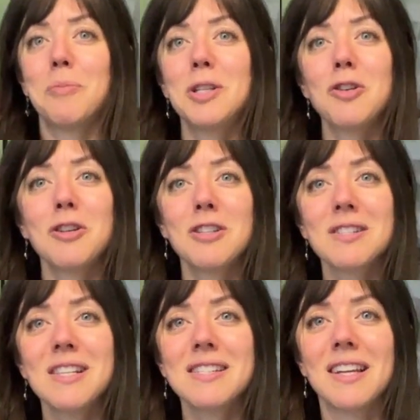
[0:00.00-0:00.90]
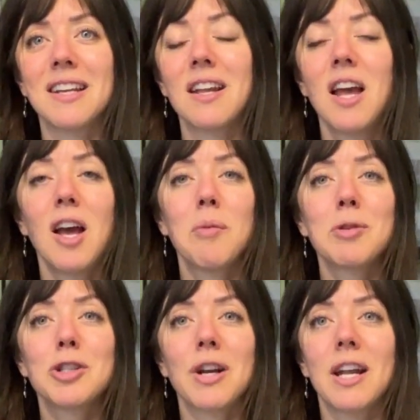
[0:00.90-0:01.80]
But you can just listen.
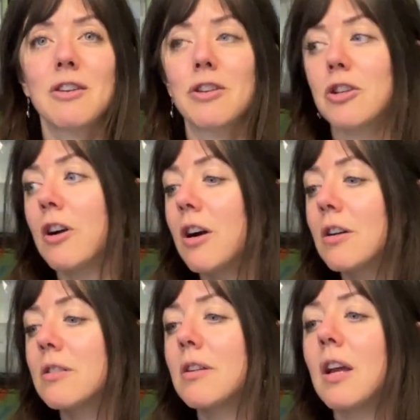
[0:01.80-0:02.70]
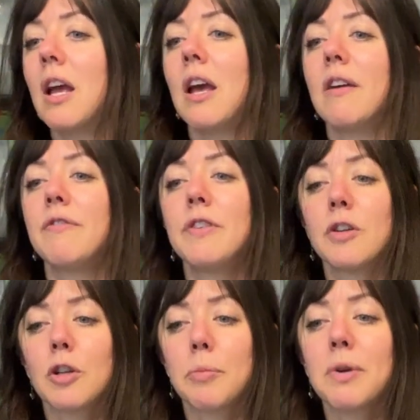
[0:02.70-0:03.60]
Put your hand on your heart. Feel
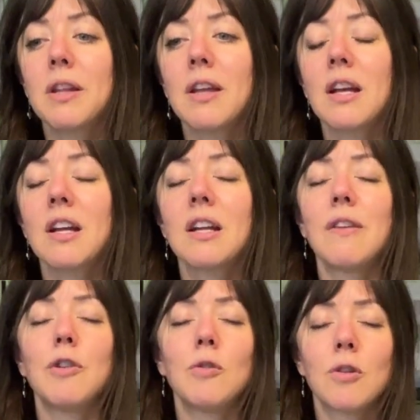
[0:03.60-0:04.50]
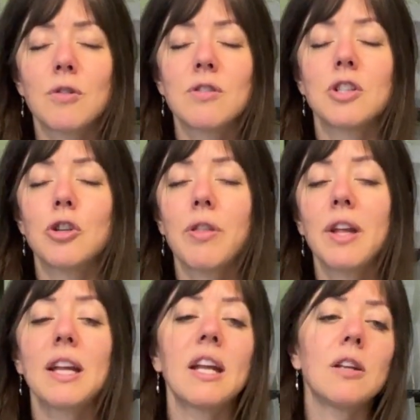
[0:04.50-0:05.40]
your breathing. If you notice that you're
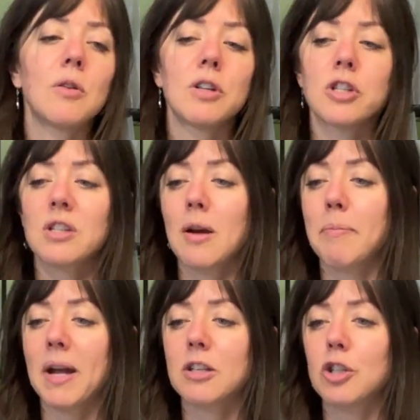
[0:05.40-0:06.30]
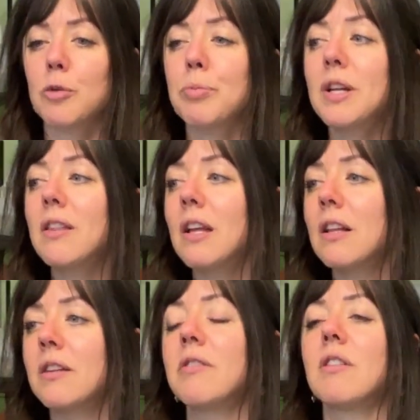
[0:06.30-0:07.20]
thinking, you can just come back to your breathing,
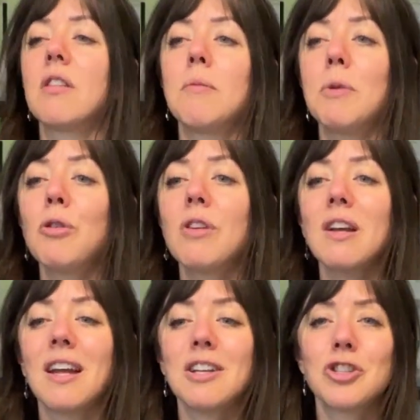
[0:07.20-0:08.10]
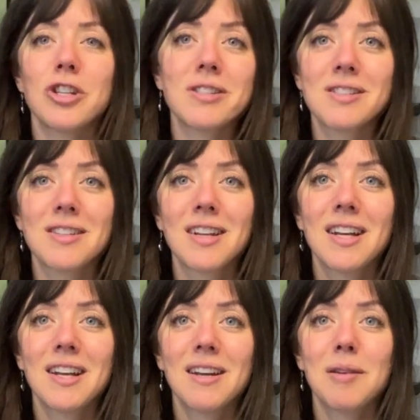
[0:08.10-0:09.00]
listen to the music, and just
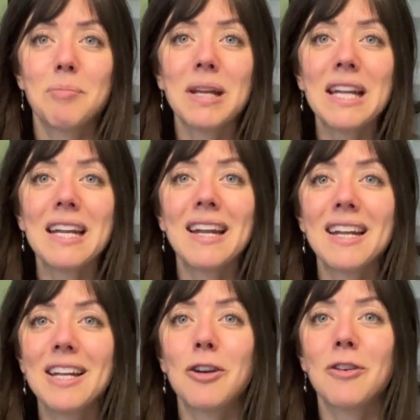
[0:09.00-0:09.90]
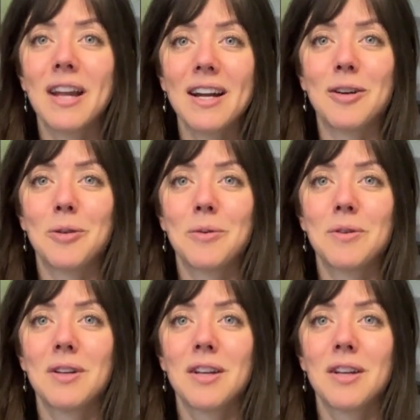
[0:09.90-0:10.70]
be here now.